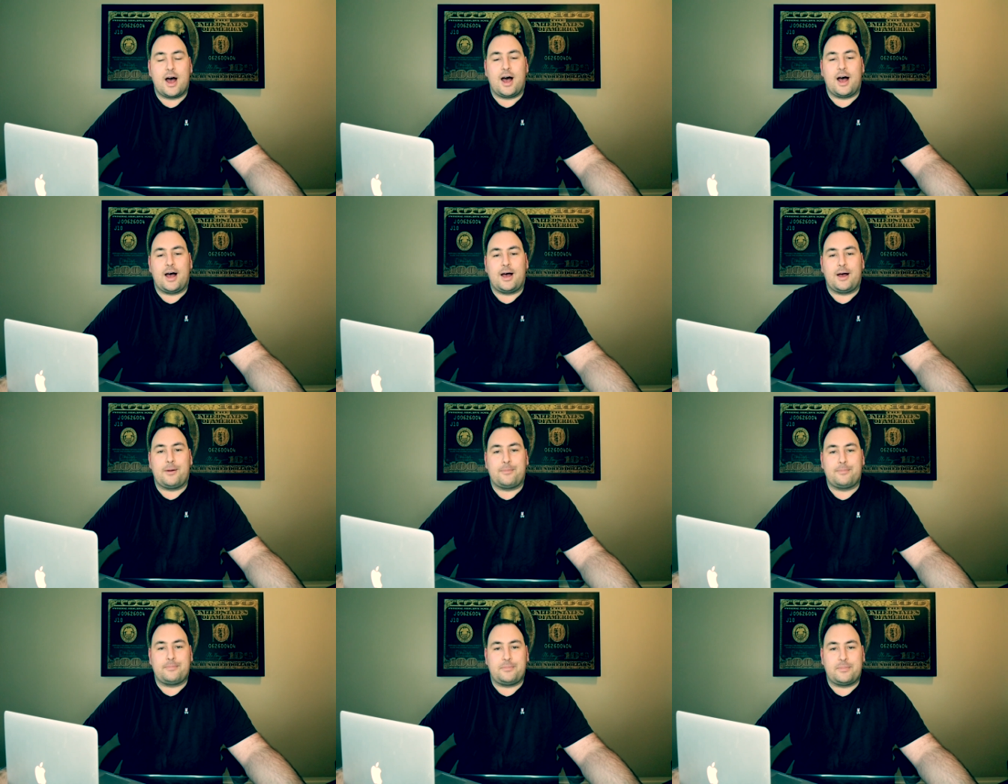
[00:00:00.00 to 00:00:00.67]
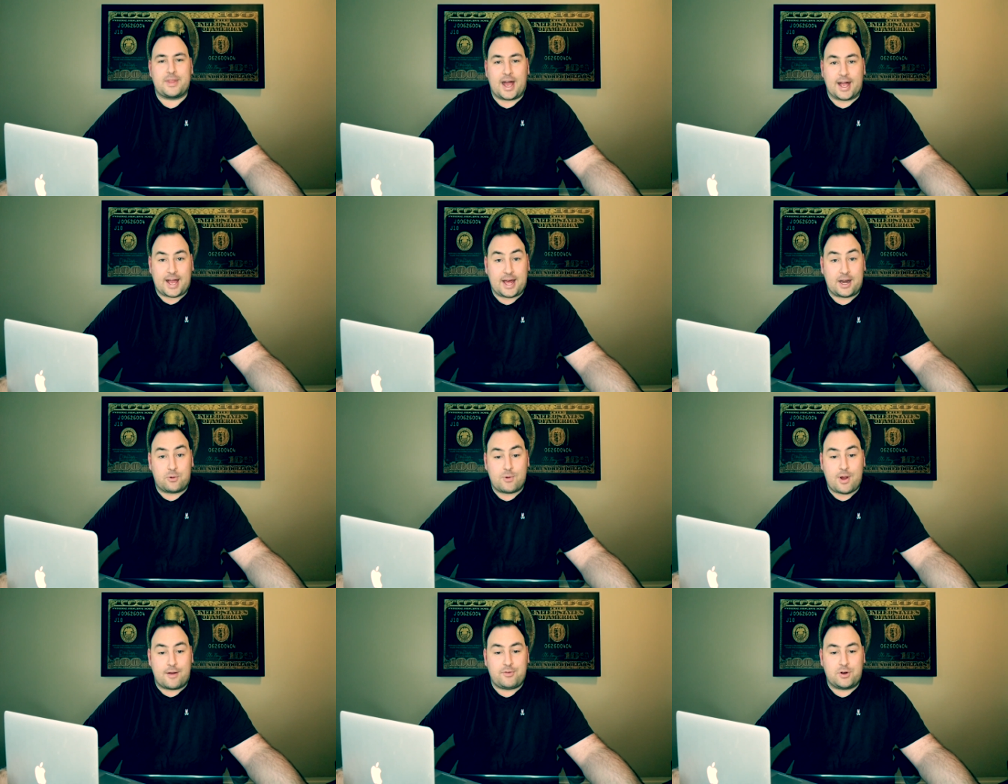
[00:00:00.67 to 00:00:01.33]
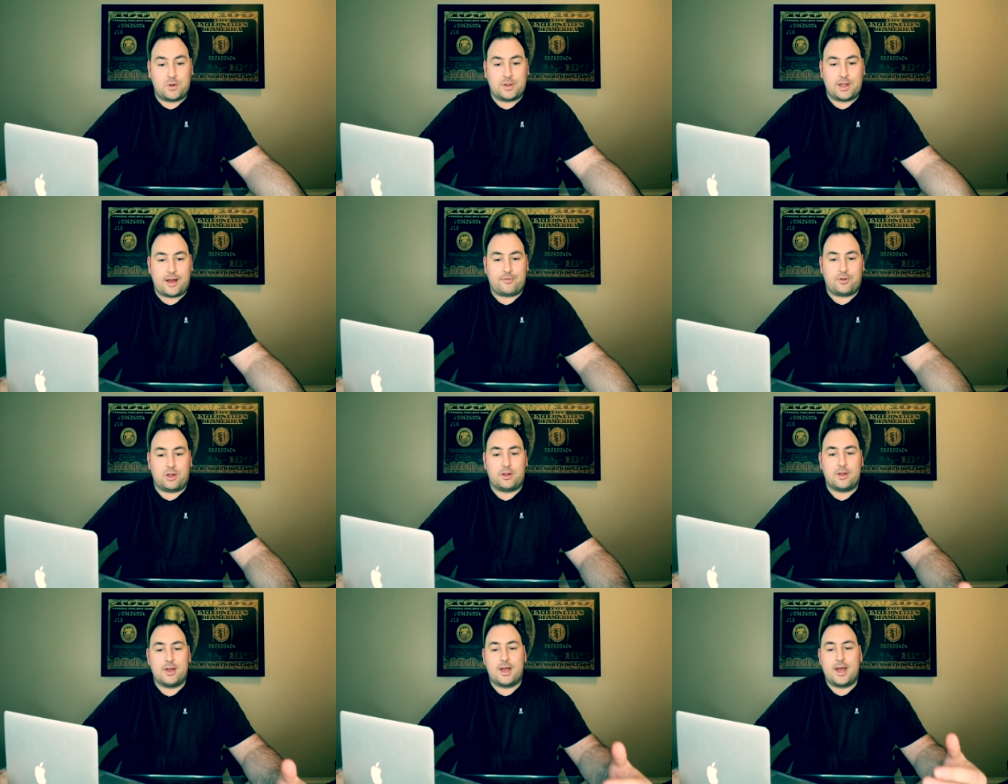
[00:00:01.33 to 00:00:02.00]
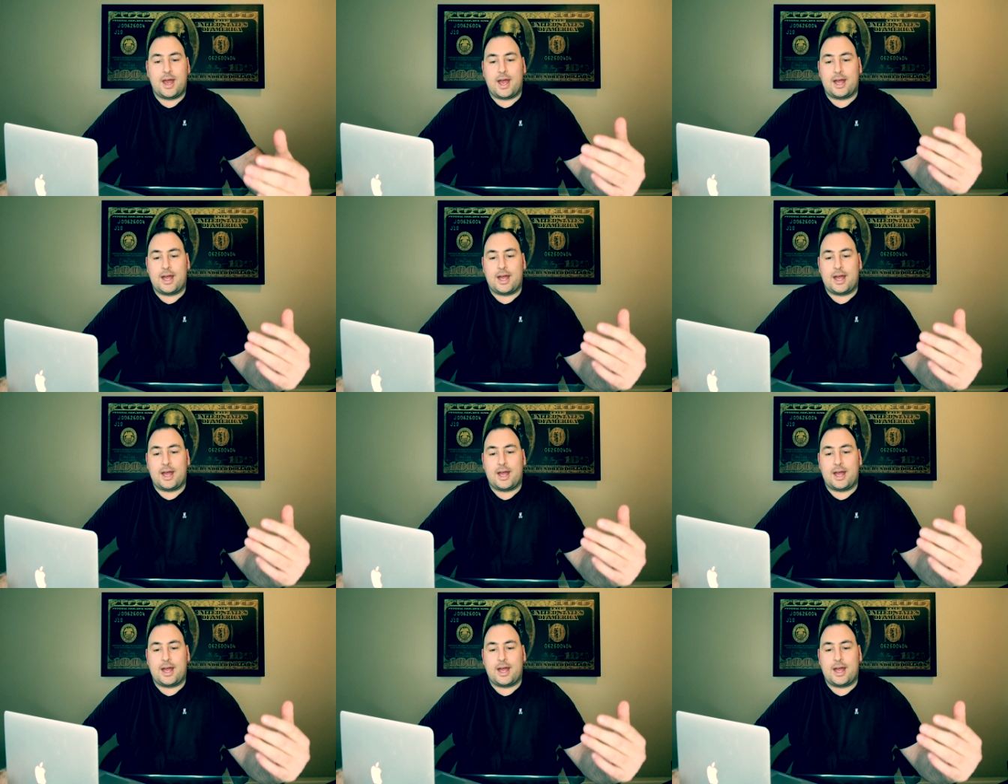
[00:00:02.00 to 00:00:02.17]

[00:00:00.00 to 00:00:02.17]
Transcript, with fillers: Um, that kind of revenue level.